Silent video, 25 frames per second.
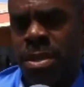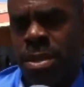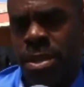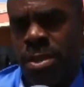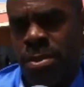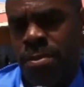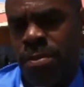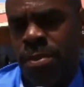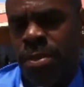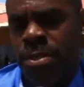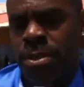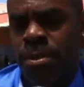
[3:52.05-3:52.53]

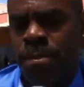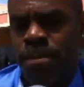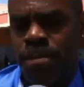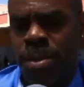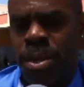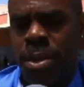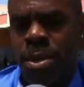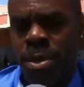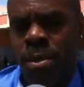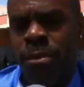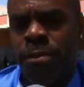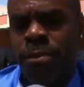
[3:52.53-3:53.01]
You know, so
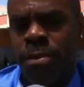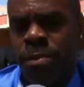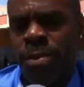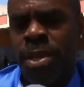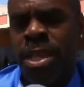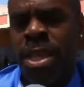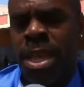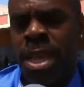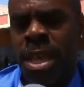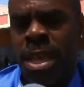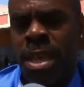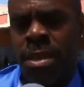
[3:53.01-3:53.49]
hopefully
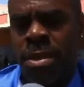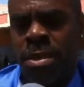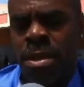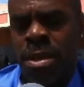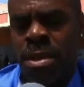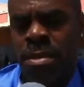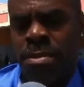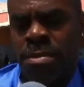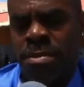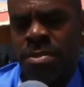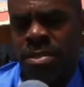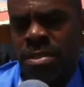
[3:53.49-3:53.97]
we
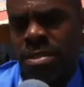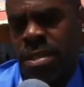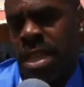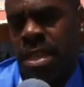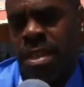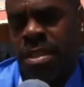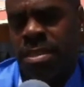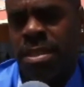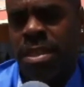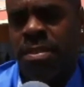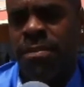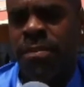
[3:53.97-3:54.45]
can, just
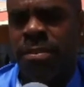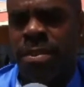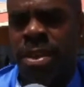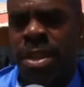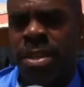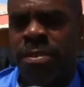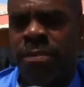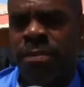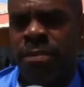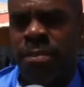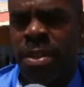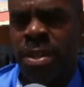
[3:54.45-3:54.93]
like I said,
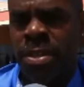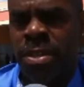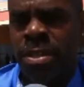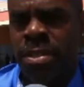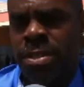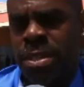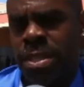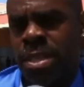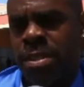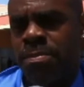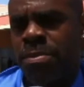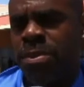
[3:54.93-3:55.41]
find the
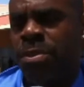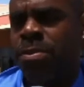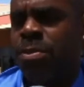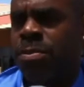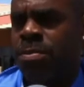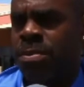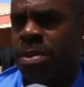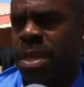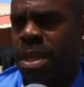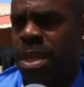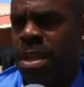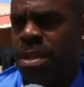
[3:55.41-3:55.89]
funding to keep the
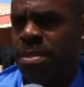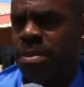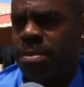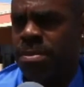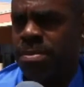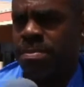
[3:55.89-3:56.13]
group together.